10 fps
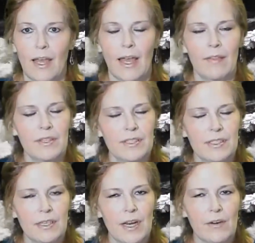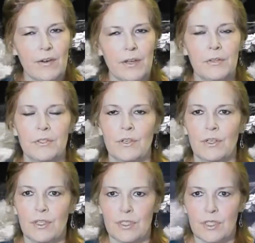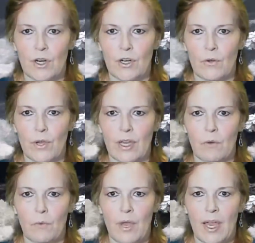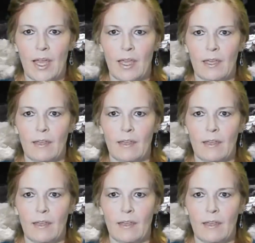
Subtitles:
and the scenarios are going to start going away.